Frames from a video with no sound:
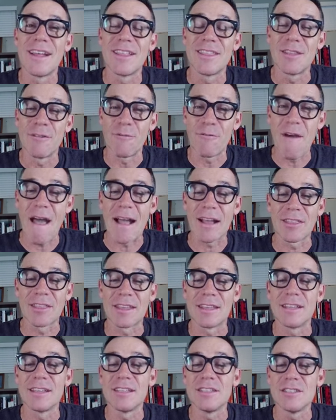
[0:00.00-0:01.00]
the fact
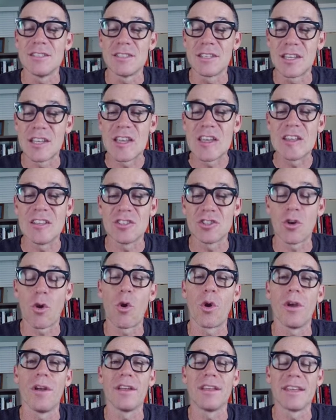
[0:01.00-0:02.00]
that King
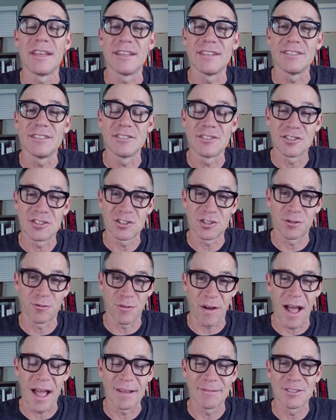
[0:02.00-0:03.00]
Jehoiakim
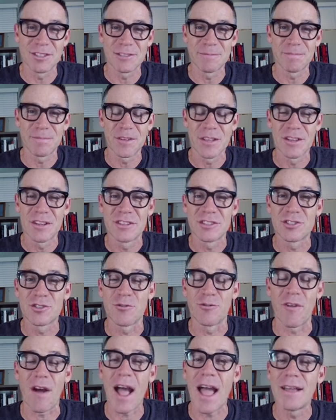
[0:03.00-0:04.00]
survives
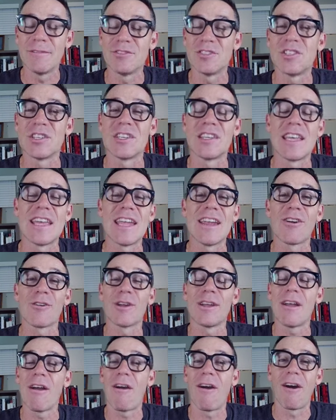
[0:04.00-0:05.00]
to
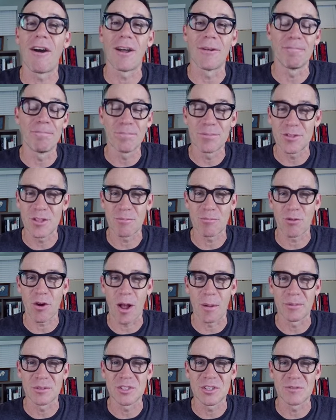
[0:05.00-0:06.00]
carry on the
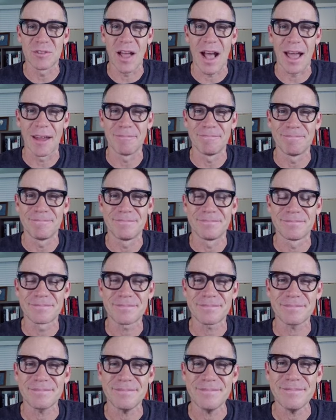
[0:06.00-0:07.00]
promise of God.
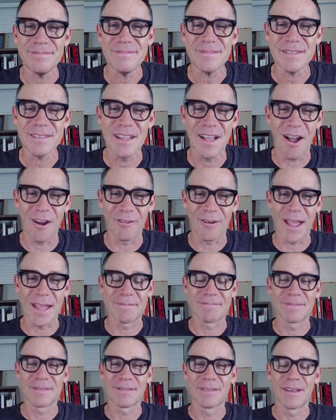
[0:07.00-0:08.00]
All right.
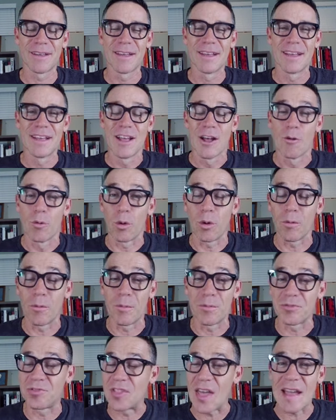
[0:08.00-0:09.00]

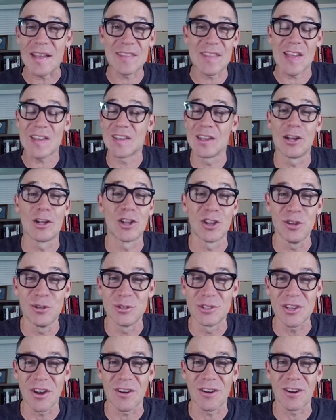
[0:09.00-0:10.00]
Well, that
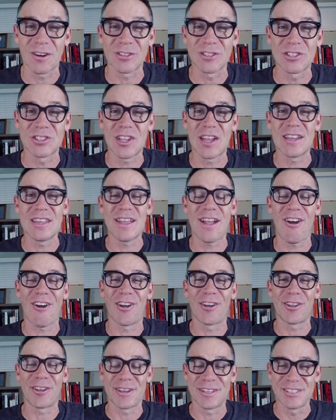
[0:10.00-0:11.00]
concludes our study
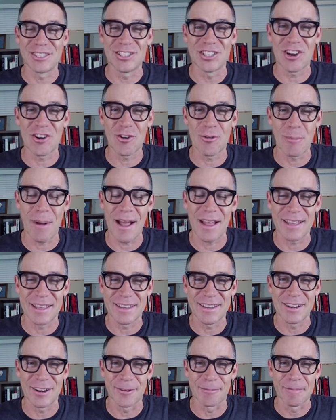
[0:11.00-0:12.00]
on Jeremiah
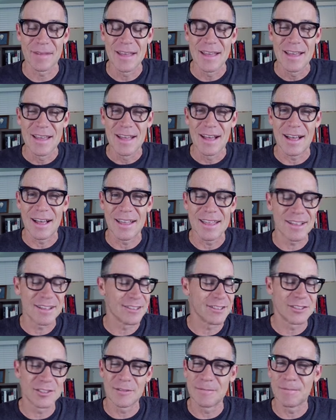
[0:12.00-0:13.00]
here.
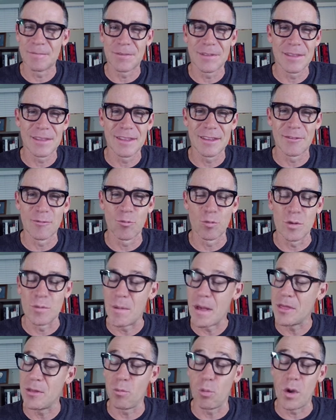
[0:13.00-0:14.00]
We
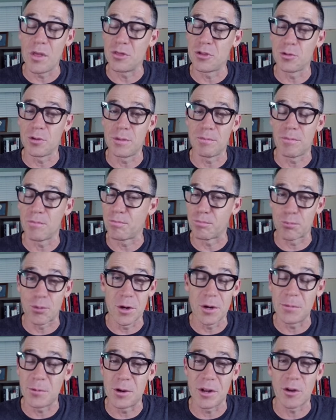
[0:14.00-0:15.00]
went through it
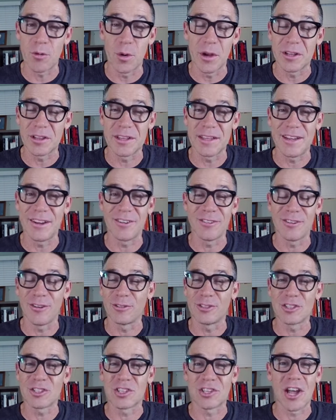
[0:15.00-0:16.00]
pretty quickly here, you
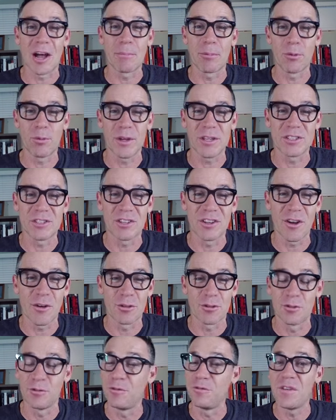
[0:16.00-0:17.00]
know, just a couple weeks to go
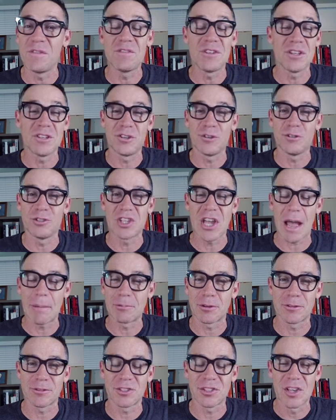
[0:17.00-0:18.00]
through 52
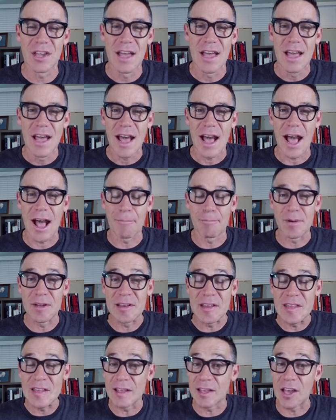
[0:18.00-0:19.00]
chapters,
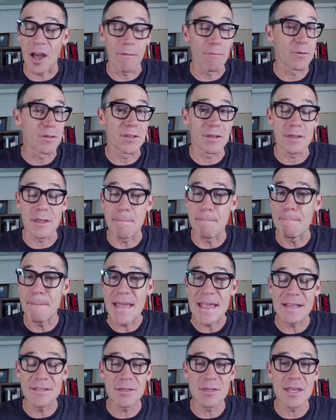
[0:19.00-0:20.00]
but cover the
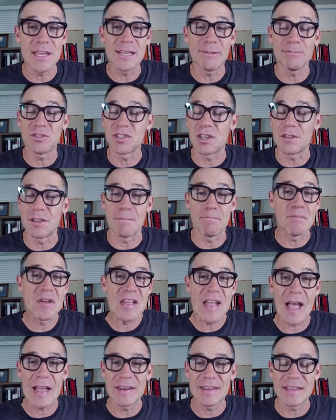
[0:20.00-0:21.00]
main themes, the
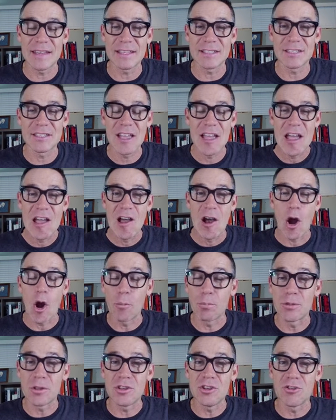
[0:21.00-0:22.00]
big ideas.
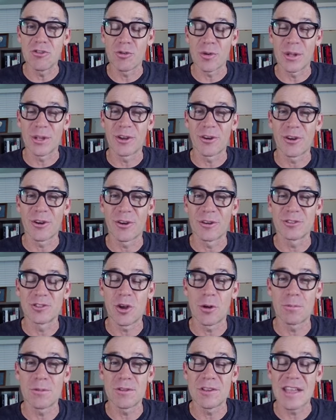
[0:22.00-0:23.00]
Hope that you are encouraged.
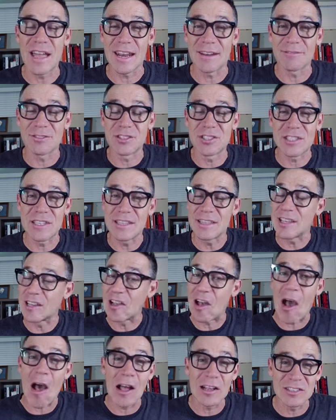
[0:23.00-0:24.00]
Hope that you kind of see the
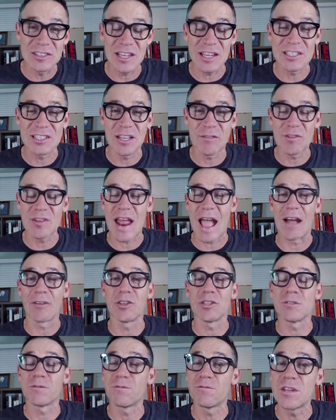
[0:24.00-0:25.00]
context of it, how
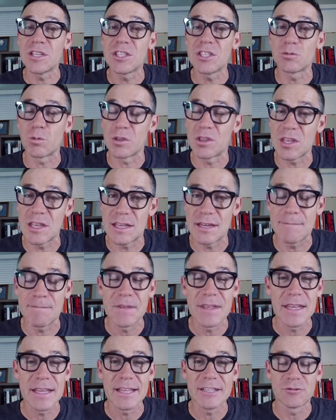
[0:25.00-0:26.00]
this fits within
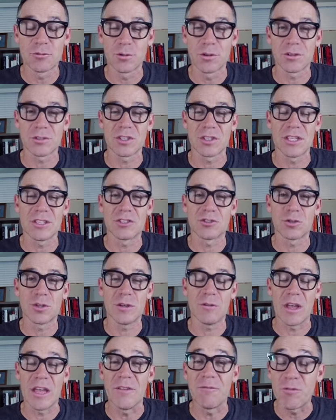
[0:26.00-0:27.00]
Israel's
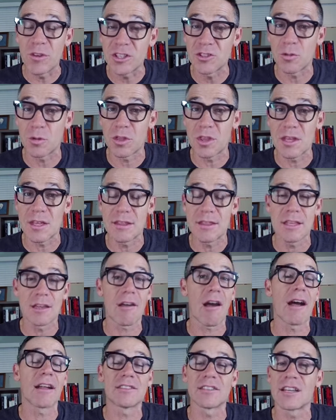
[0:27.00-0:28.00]
history, fits within the
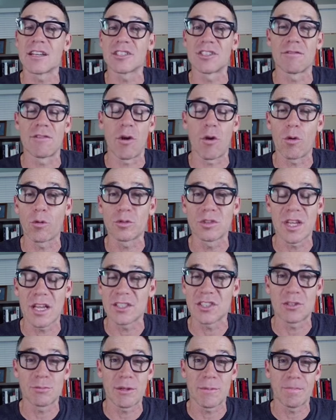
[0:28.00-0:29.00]
context of the Old
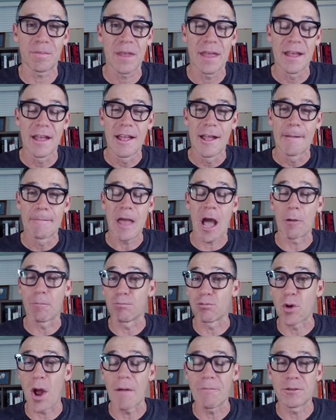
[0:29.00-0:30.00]
Testament, how
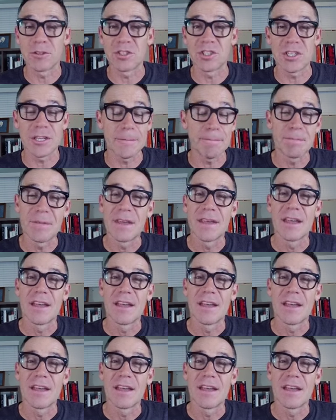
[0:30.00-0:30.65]
prophecy